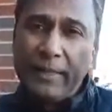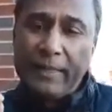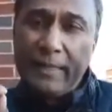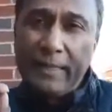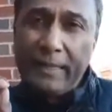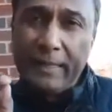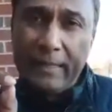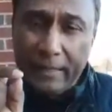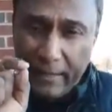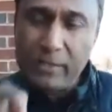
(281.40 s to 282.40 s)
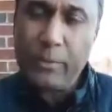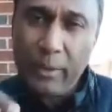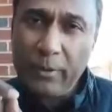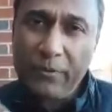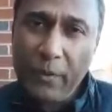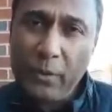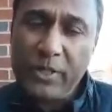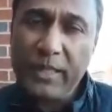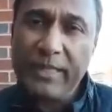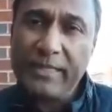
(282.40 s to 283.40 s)
That's what I want to
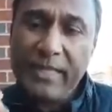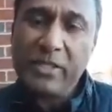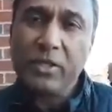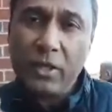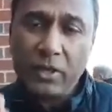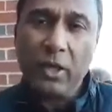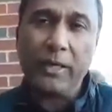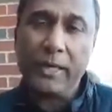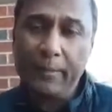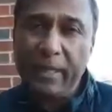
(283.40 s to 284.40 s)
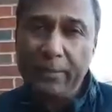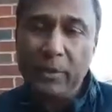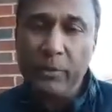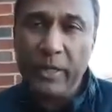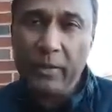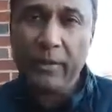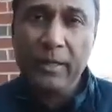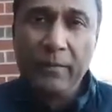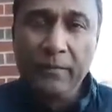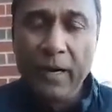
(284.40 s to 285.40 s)
focus on, is let's start talking about immune
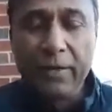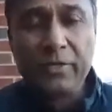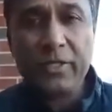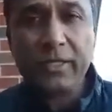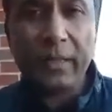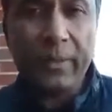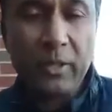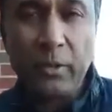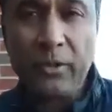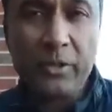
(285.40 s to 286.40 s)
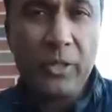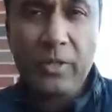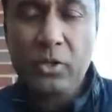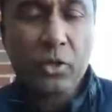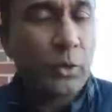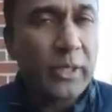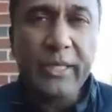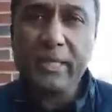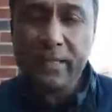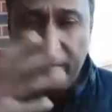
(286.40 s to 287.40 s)
health. Viruses come and go. There's
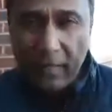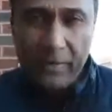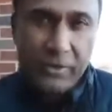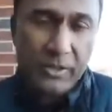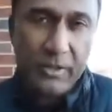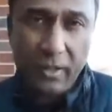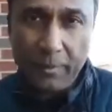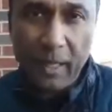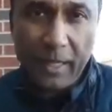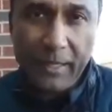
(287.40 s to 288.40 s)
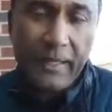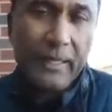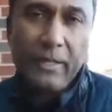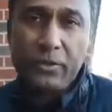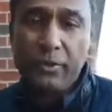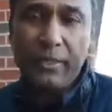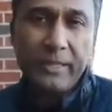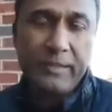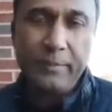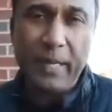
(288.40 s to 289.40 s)
trillions of viruses in our body,
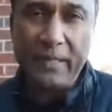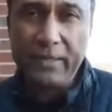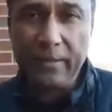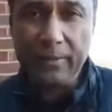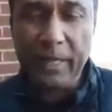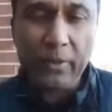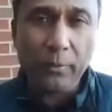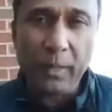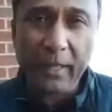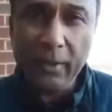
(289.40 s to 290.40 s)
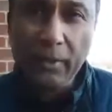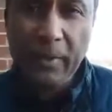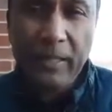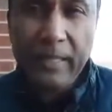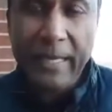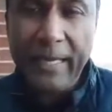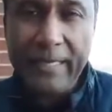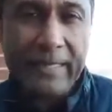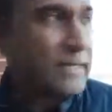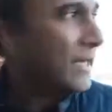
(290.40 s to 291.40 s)
trillions of microbiome,
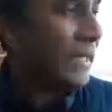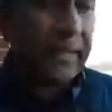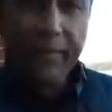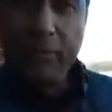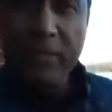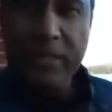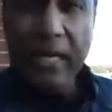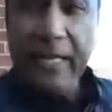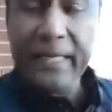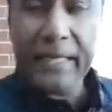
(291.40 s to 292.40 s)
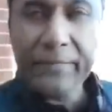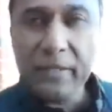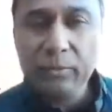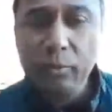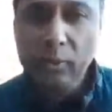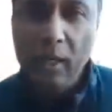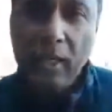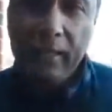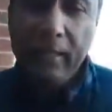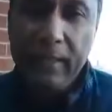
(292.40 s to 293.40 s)
And it's not like everyone's dying. Even in
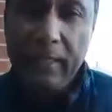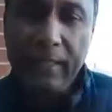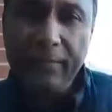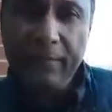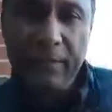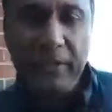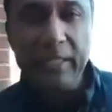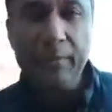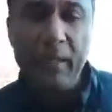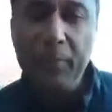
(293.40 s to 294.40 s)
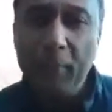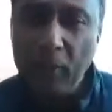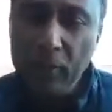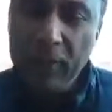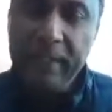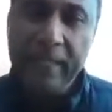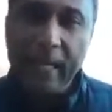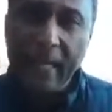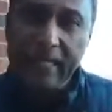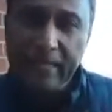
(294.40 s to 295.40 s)
Wuhan, 11 million people
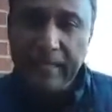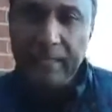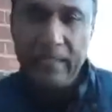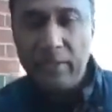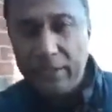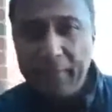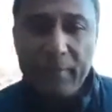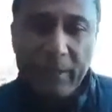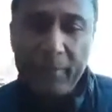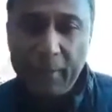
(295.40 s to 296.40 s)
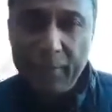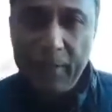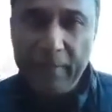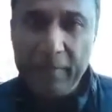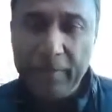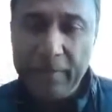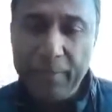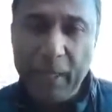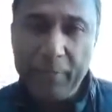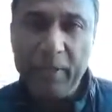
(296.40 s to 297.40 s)
got, 11 million people in the
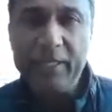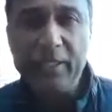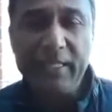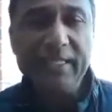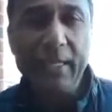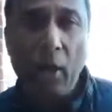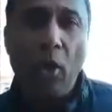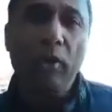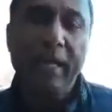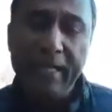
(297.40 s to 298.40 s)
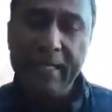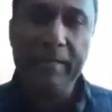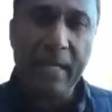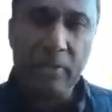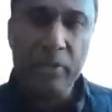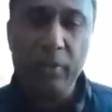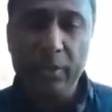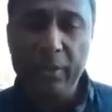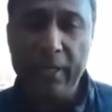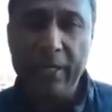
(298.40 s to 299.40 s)
population. Let's say all 80,000 you
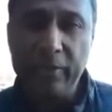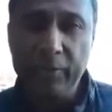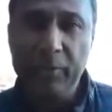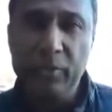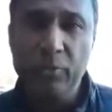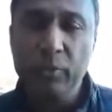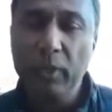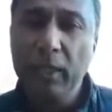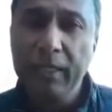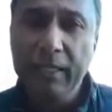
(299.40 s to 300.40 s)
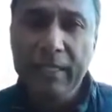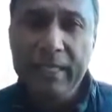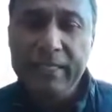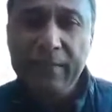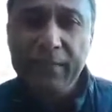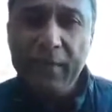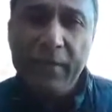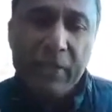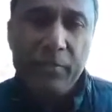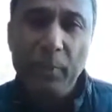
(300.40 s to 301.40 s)
attribute to Wuhan. It's a
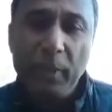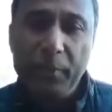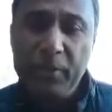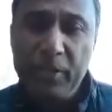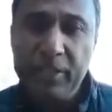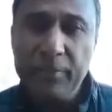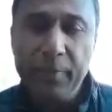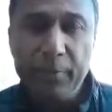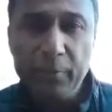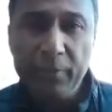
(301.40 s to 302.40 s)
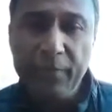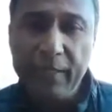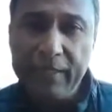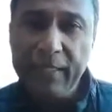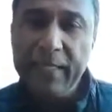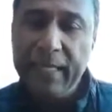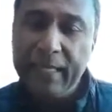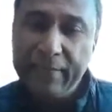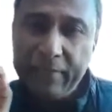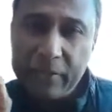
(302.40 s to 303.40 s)
very small percentage of people who are infected, and
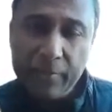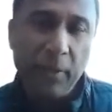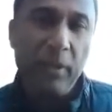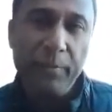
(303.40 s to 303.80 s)
even a smaller